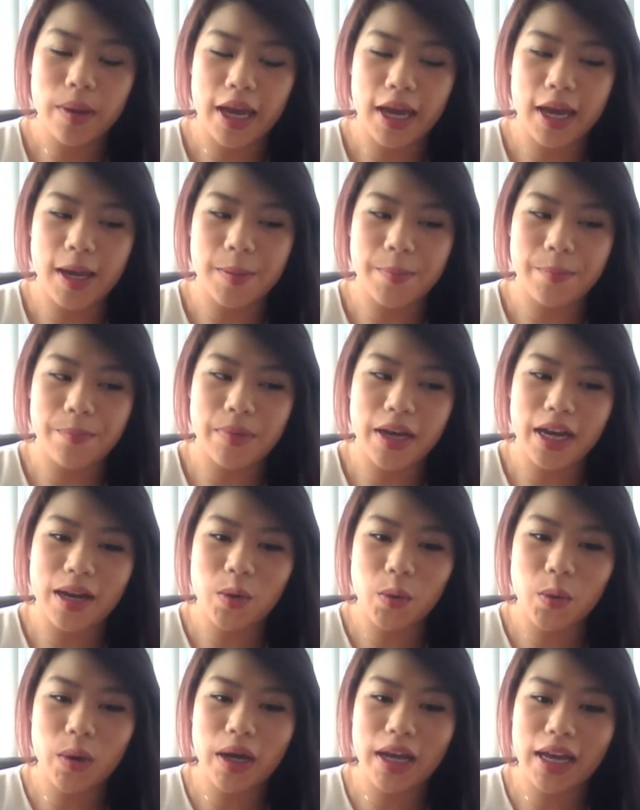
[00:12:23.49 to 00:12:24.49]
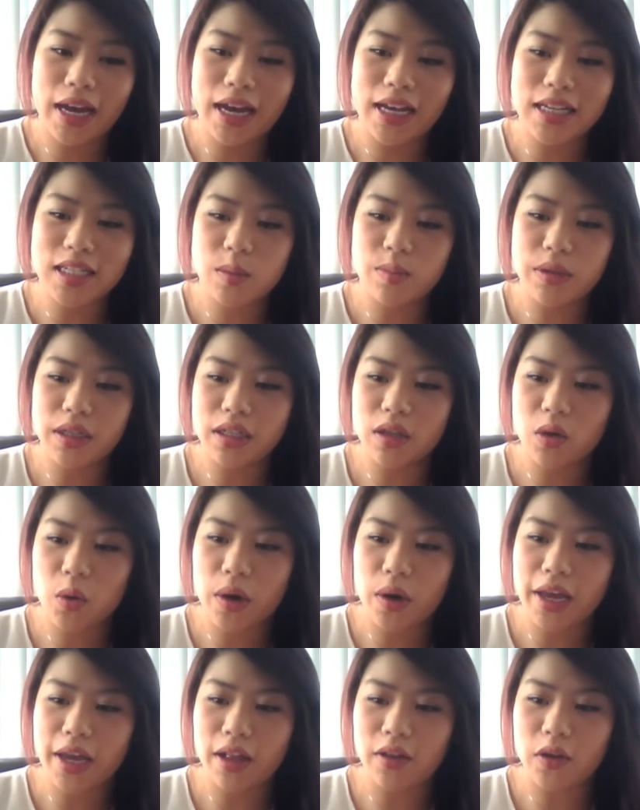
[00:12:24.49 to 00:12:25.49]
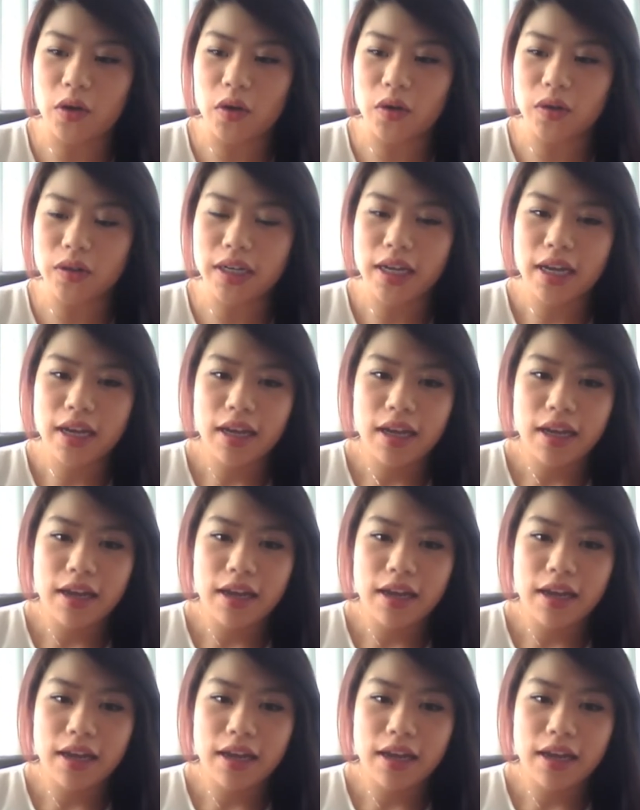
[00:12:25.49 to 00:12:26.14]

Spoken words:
I know it has been quite a long